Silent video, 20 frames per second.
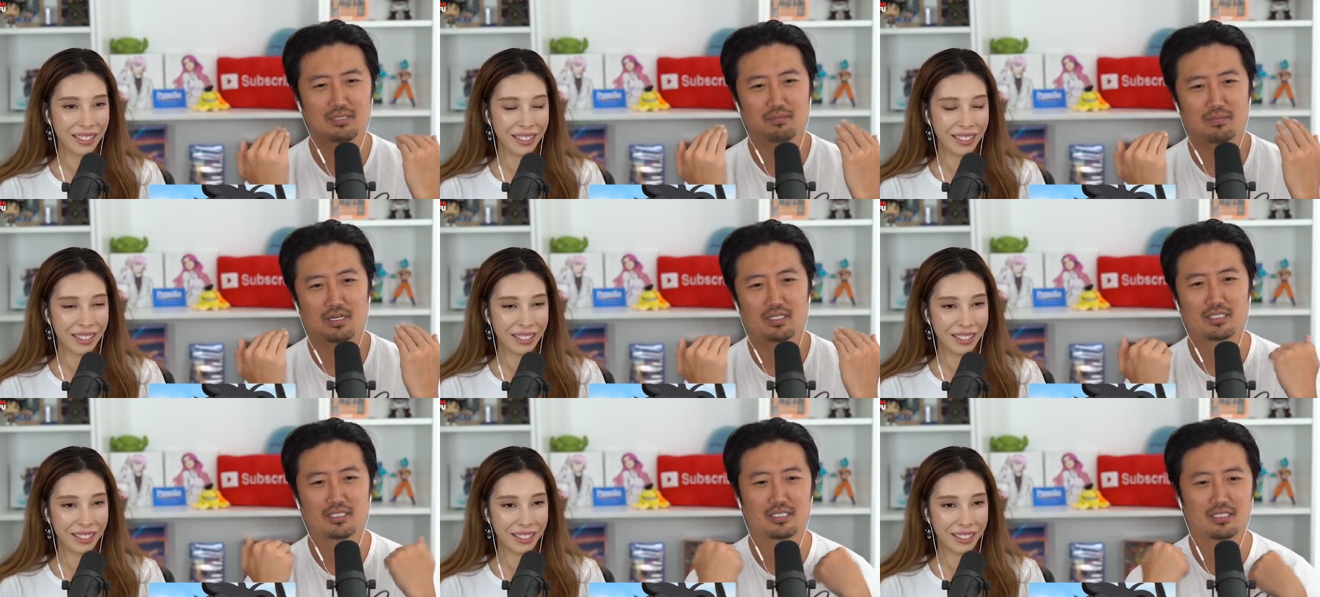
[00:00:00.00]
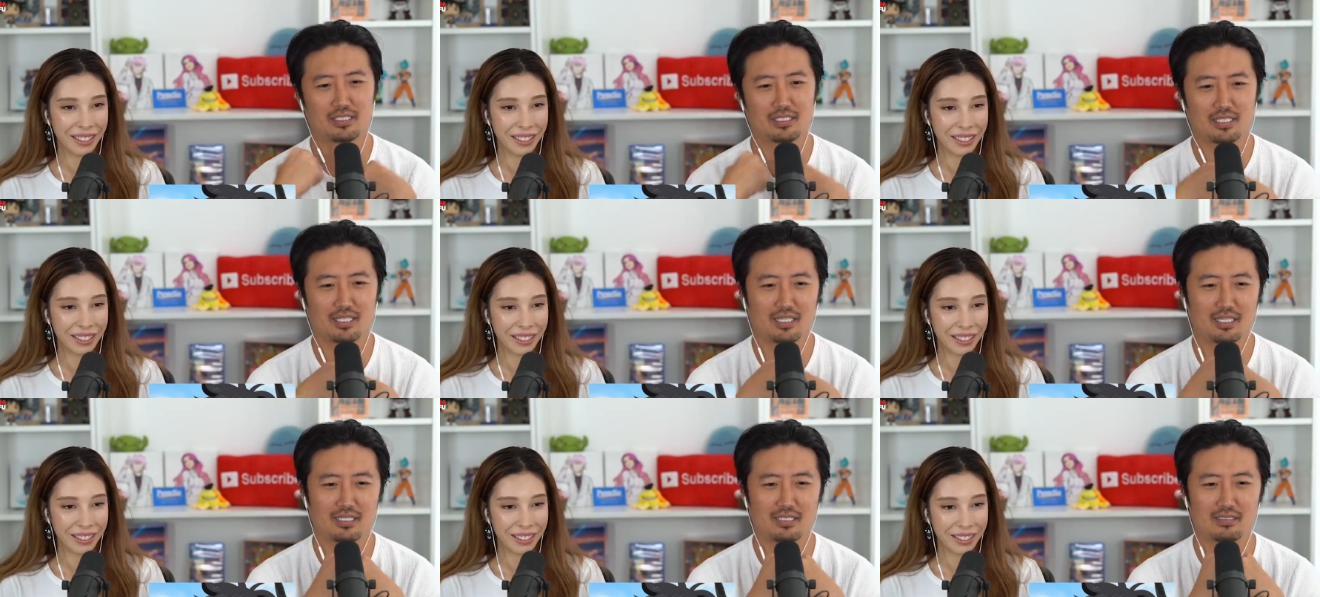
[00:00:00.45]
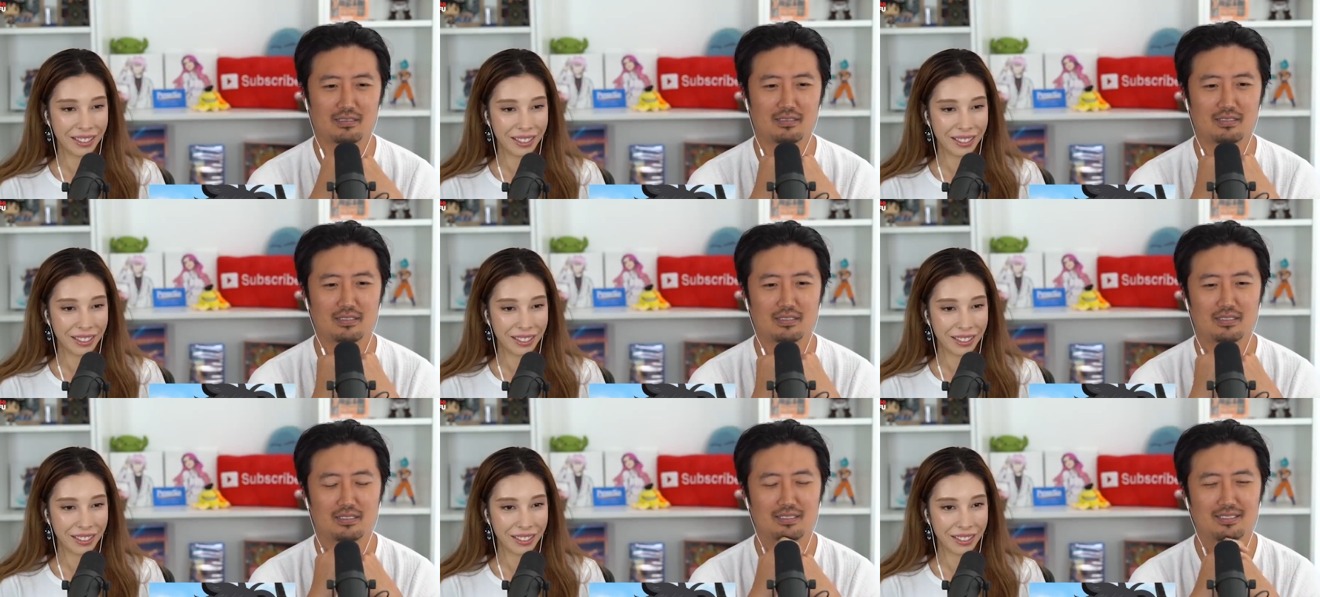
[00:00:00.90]
Speaker 1: monsters to kill.
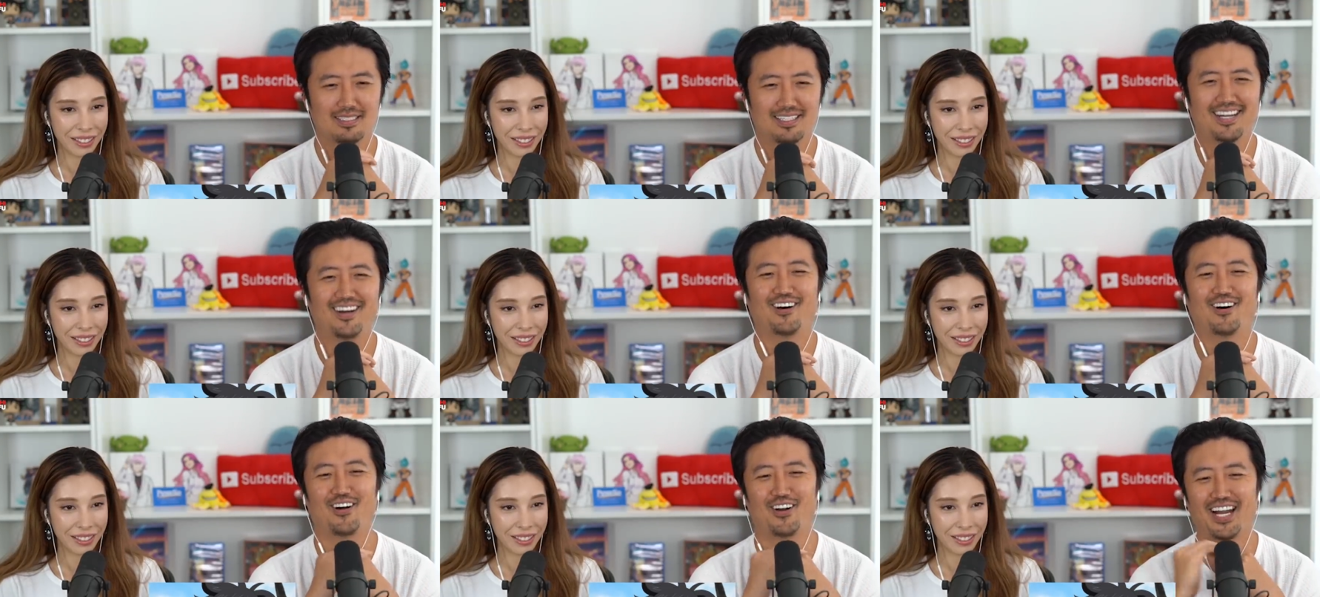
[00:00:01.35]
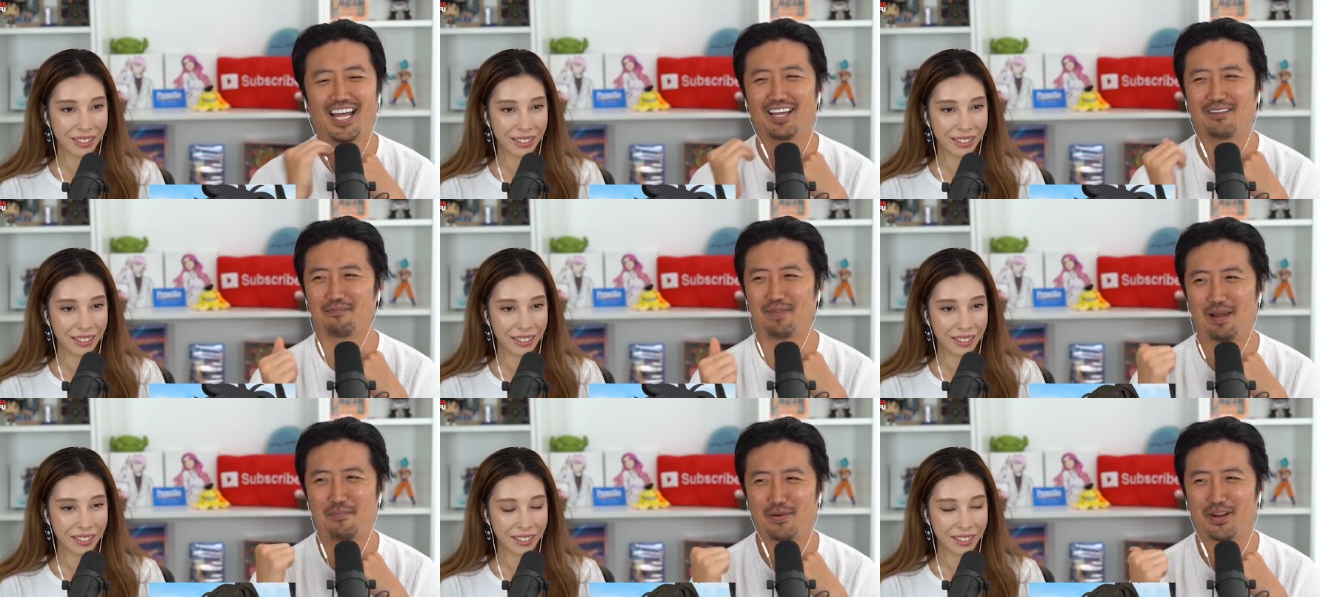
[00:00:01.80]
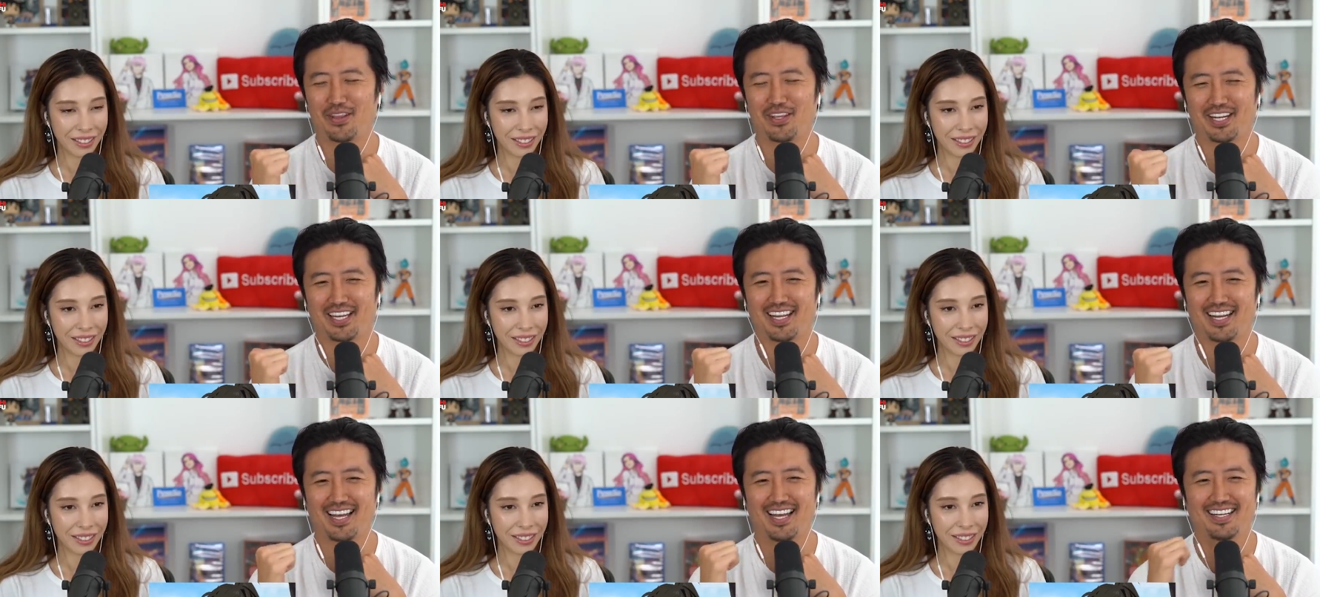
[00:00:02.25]
Or like, my brother
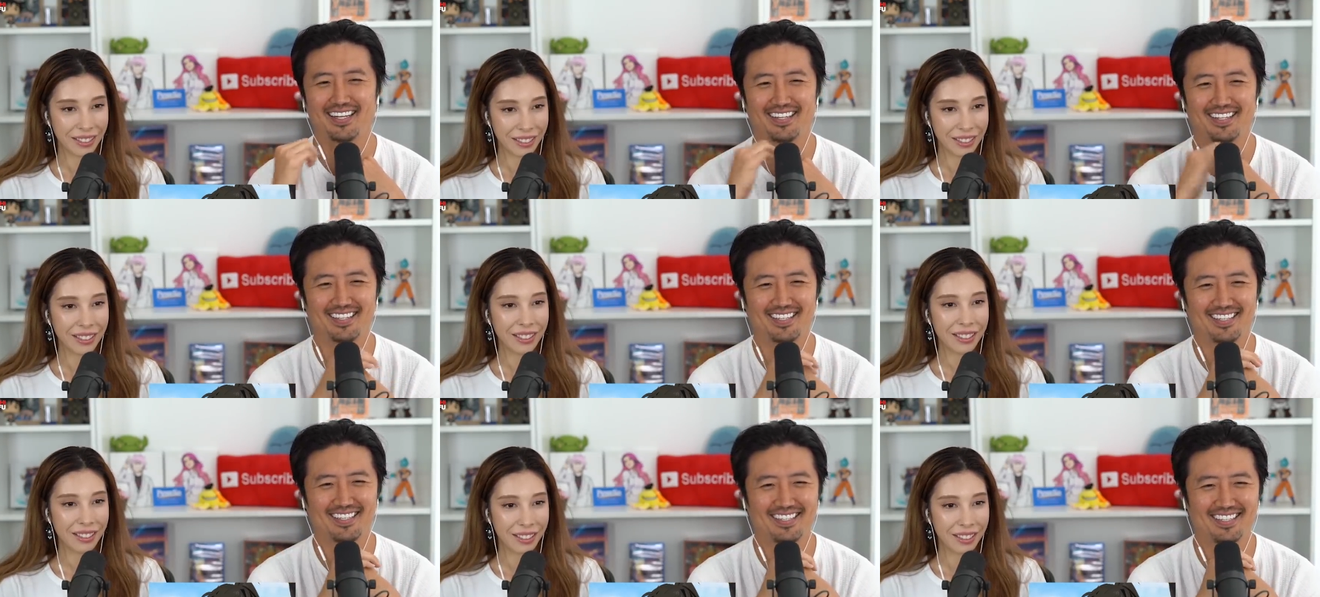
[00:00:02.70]
can handle it.